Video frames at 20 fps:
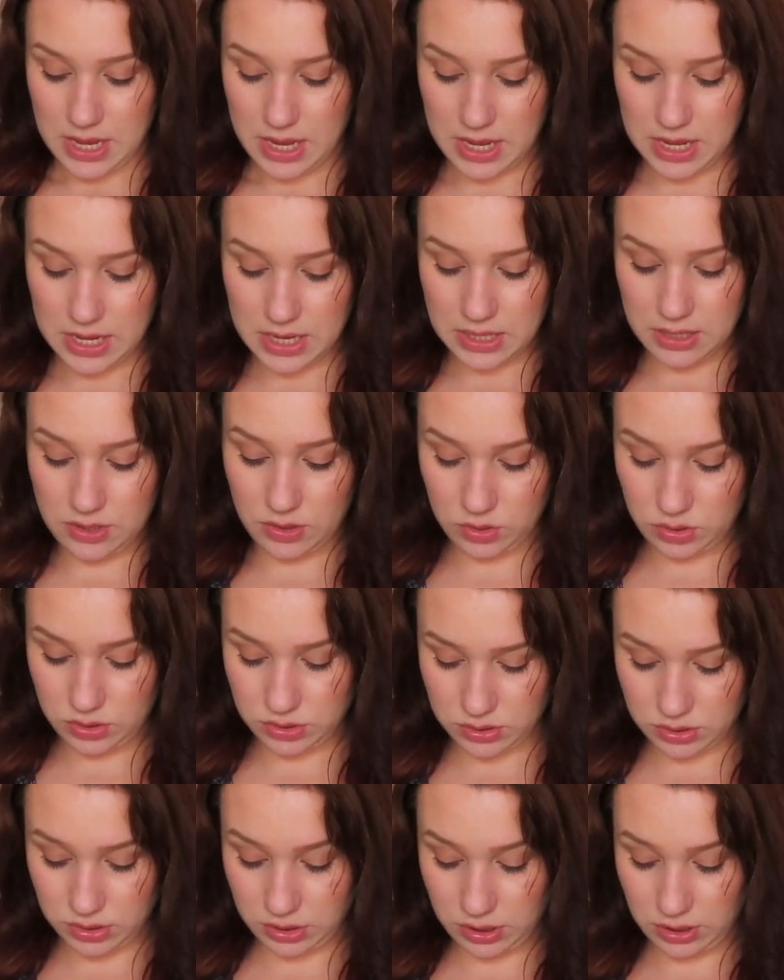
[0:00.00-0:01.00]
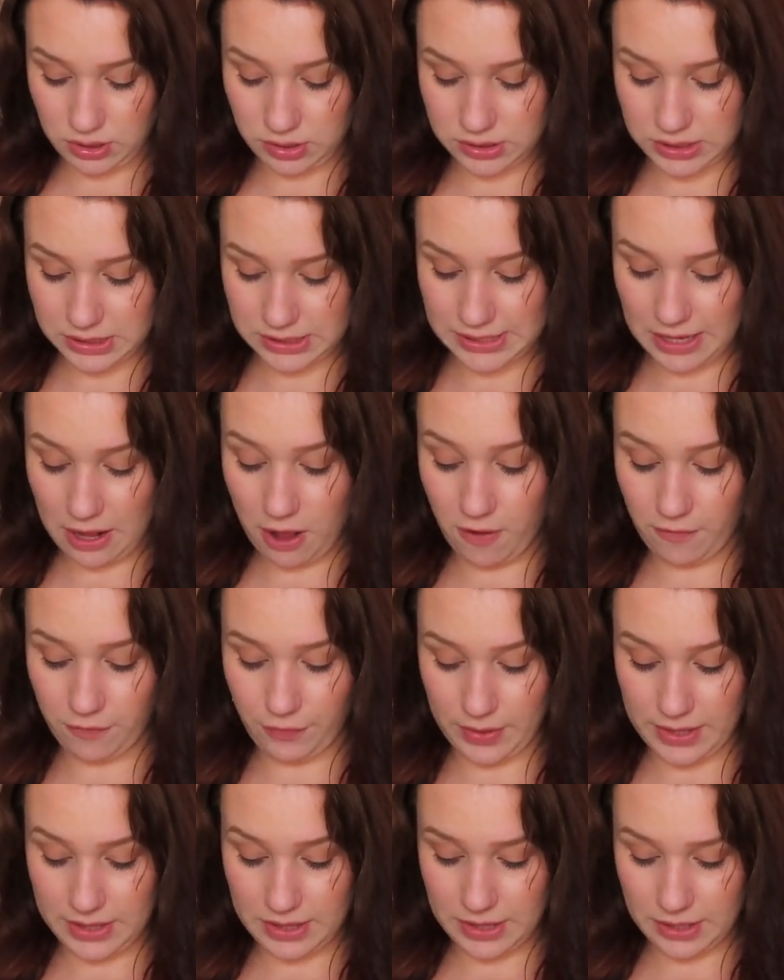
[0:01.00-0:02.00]
I got, to start
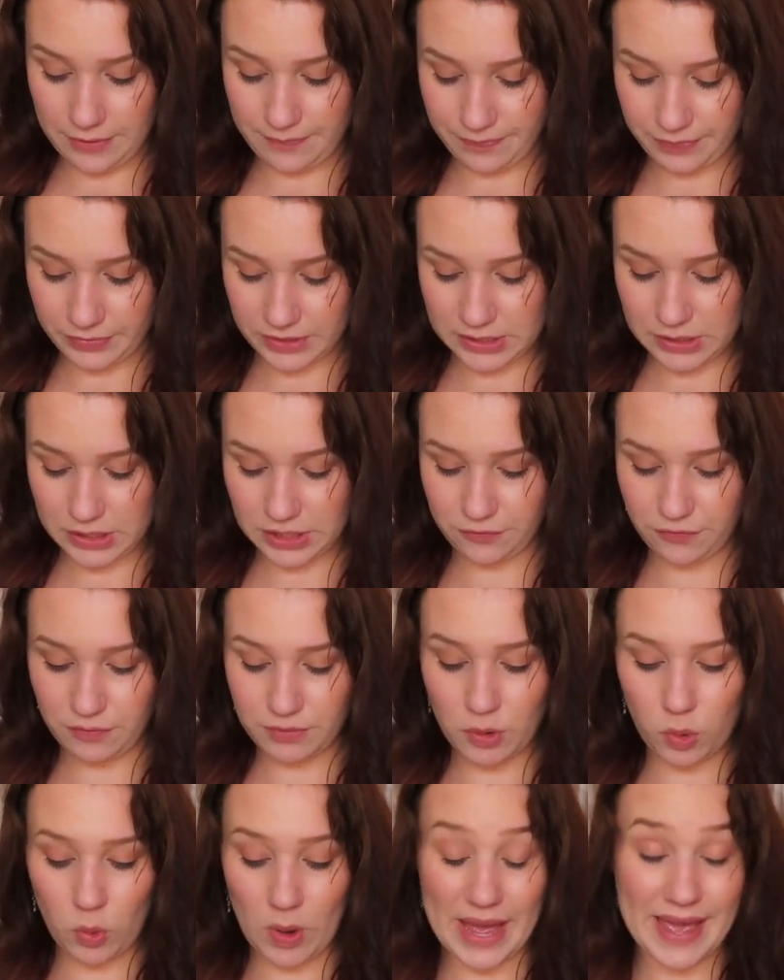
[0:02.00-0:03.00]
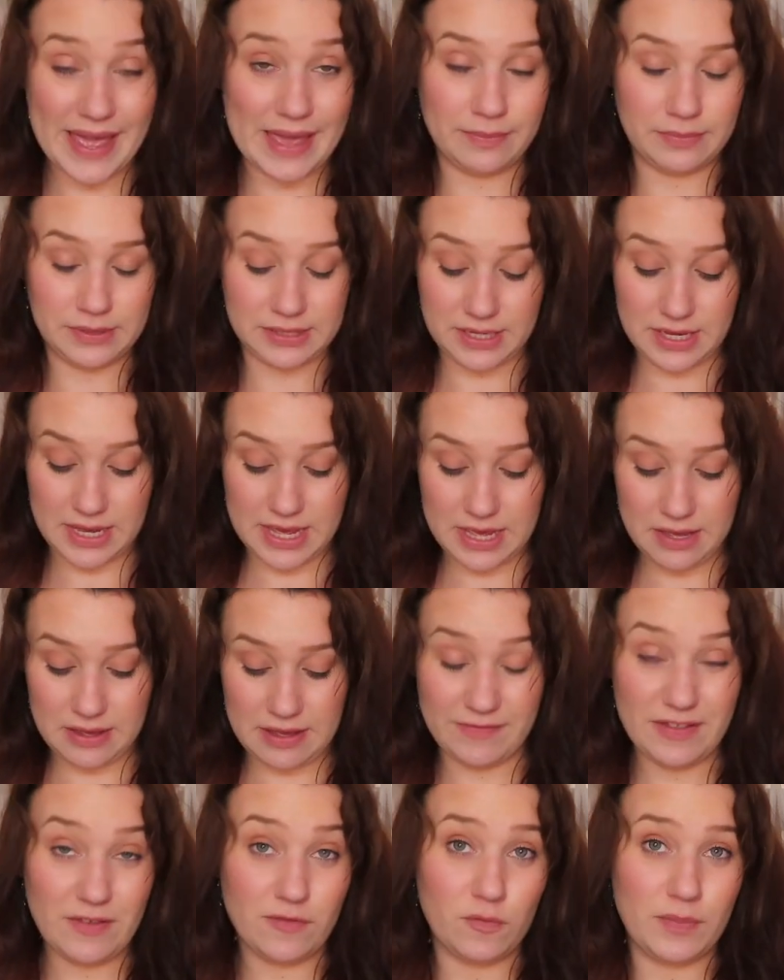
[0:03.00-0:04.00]
off with, this is from the YMCA.
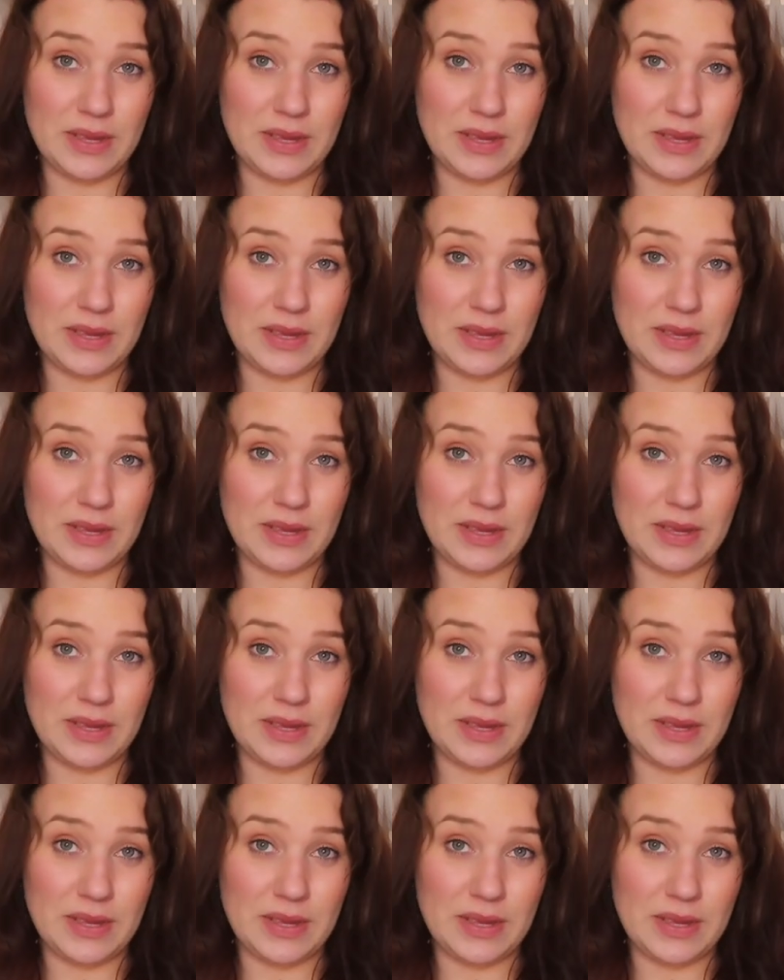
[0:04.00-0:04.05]
I've never